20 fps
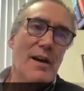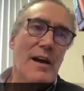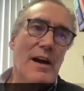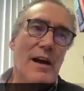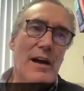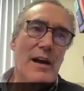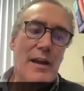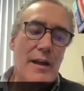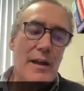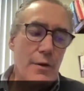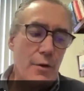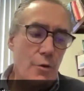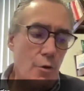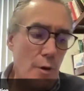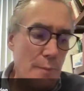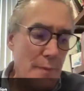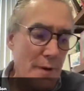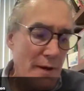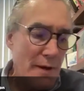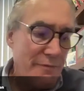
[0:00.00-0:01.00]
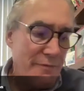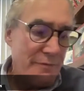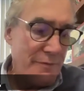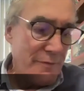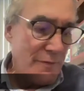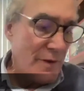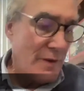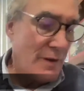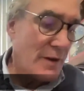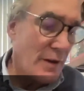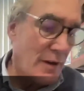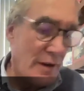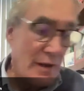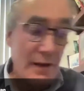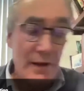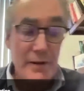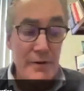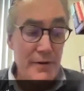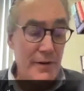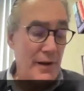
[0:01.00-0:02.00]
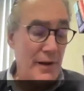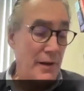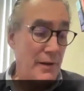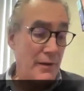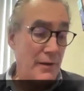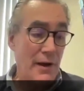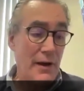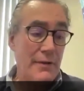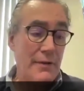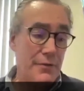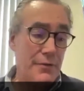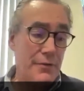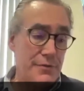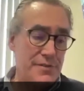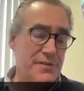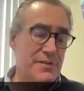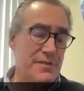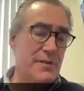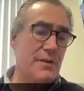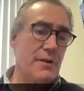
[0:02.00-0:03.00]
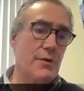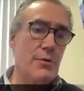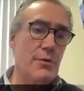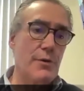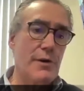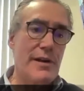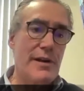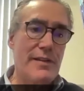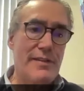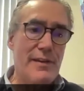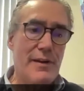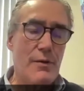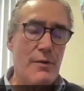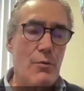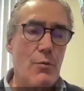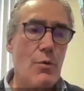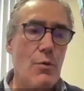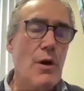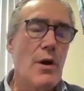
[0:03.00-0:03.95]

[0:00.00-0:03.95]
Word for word: uh, at OMF and uh, others agree that